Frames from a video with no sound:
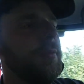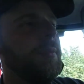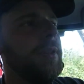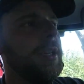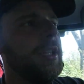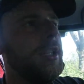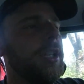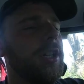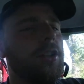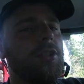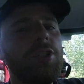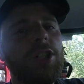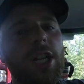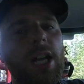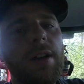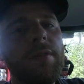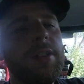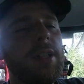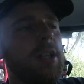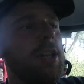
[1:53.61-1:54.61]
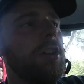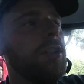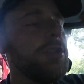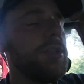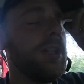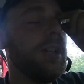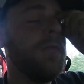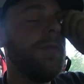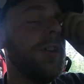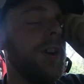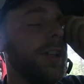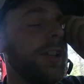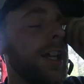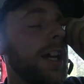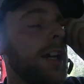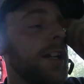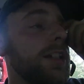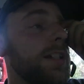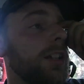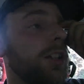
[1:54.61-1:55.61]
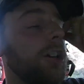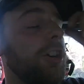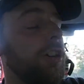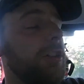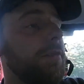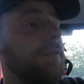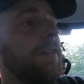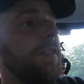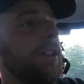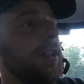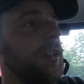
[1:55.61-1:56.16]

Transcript: PTO shaft that goes to the front axle off.